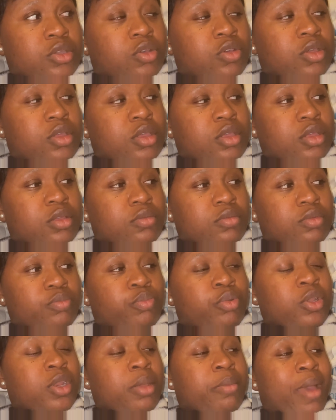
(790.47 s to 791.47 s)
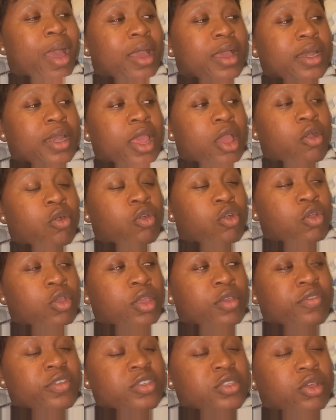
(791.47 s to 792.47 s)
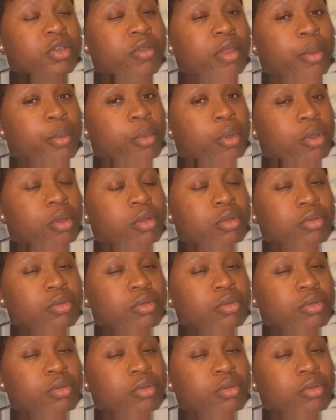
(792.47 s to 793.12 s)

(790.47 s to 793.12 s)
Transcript: Go put it back there or go give it to Grandma. No!